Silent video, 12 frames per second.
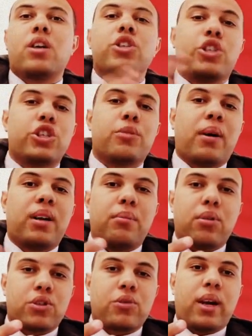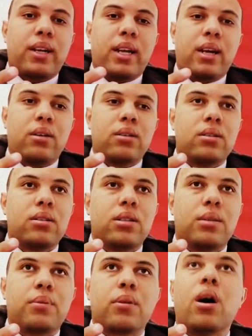you should buy the books right now.
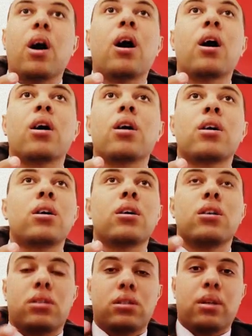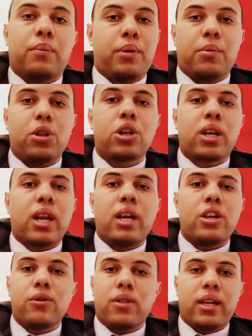People, like people looking
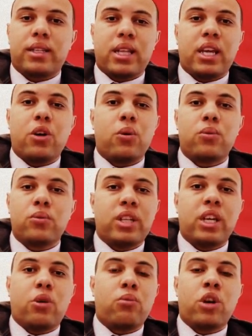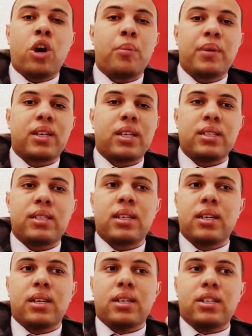at you like they don't know because
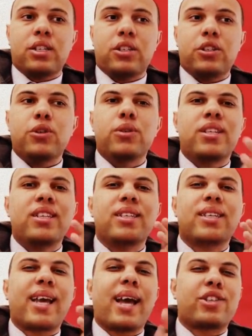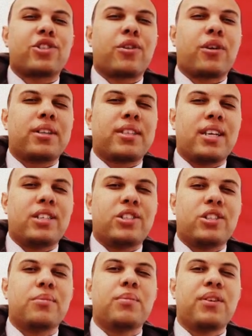you didn't catch their
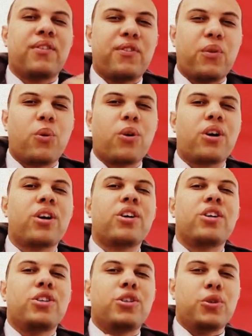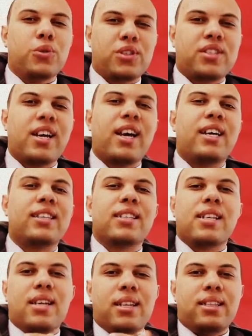attention before you said
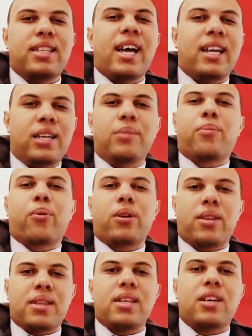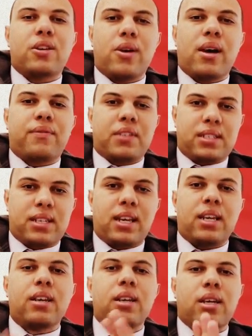that important thing you have to say.